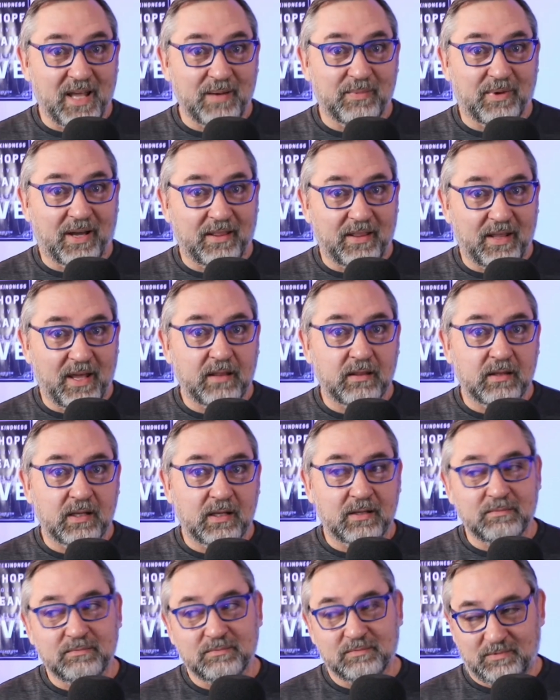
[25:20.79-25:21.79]
by that,
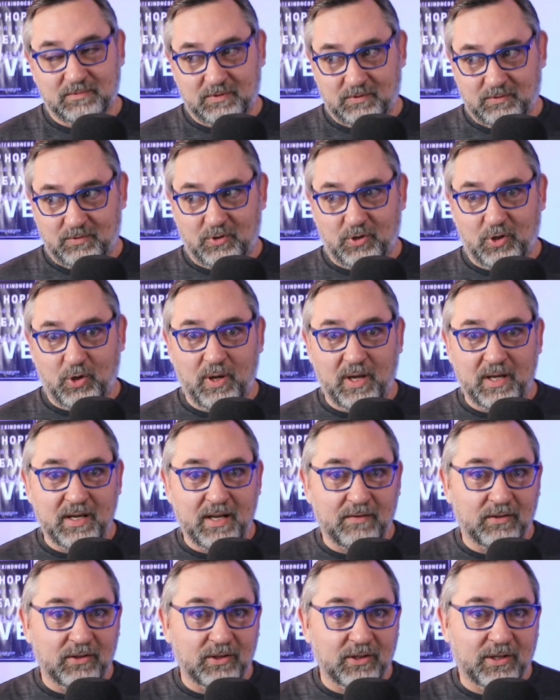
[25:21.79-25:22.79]
then go ahead and
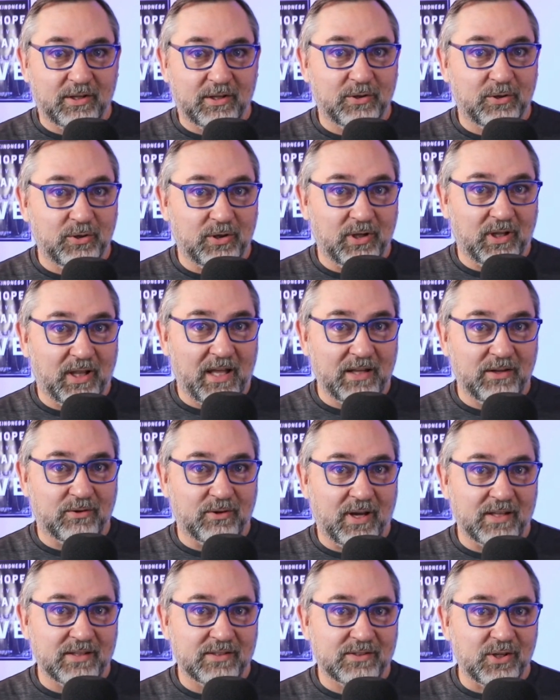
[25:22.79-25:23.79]
have a look at the Google Ad
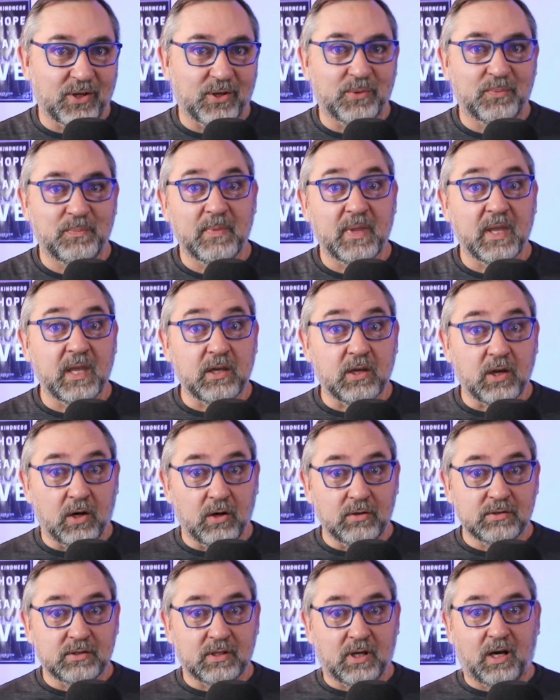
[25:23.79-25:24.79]
Grant. So he
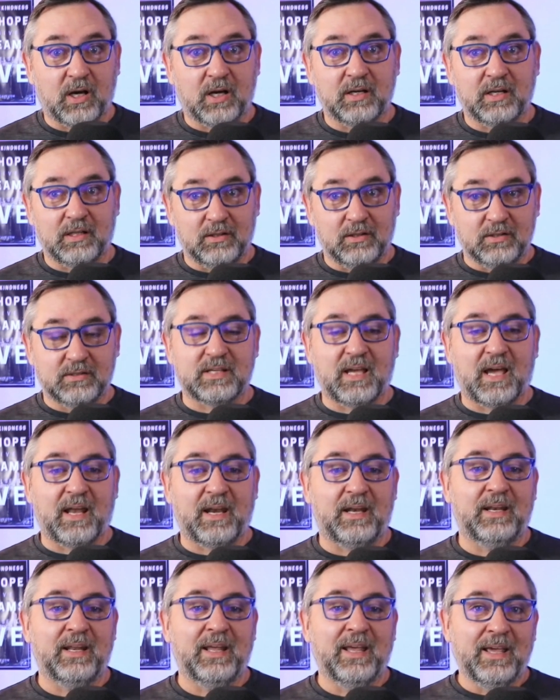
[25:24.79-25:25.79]
goes on, he looks at
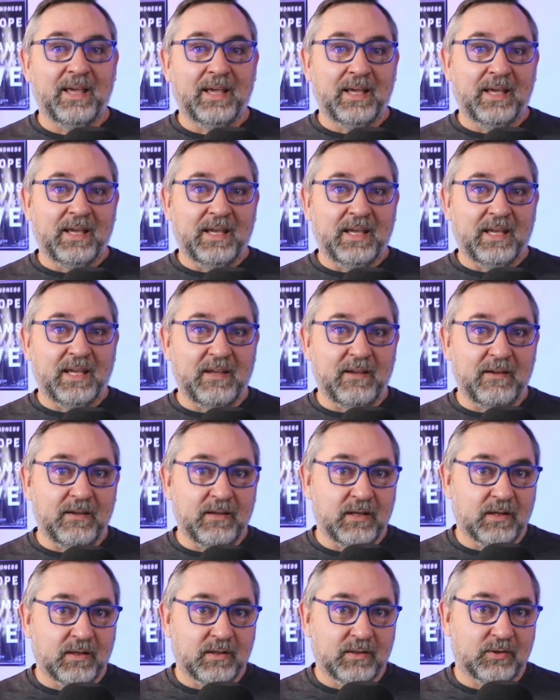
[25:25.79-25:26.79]
it.
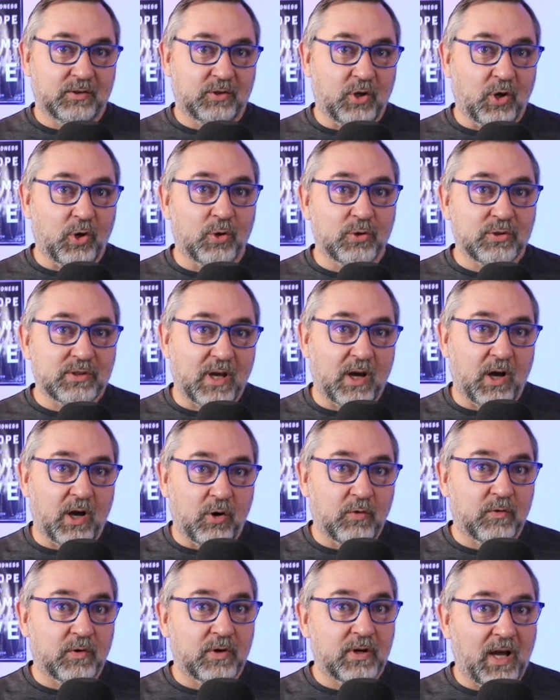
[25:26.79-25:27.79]
He goes
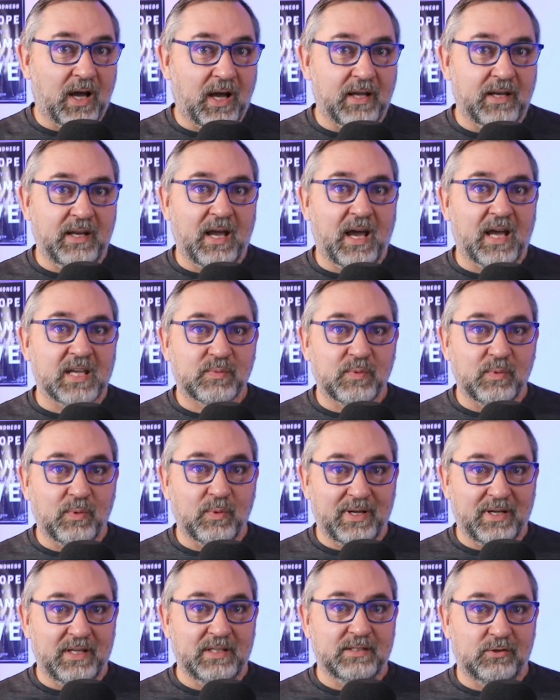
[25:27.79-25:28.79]
overnight. He asks me what
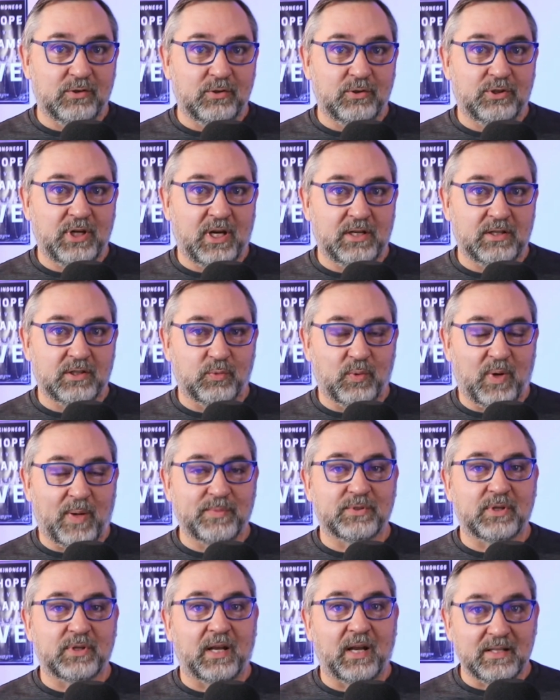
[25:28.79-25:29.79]
he needs to do to change his
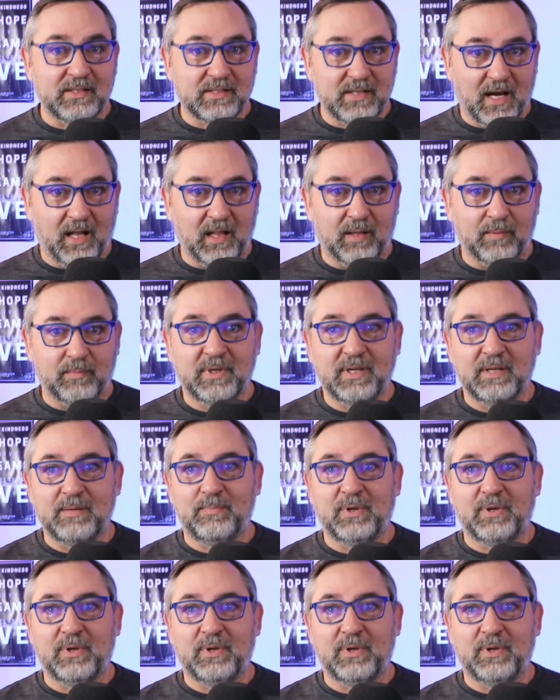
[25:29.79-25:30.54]
website. I tell him. He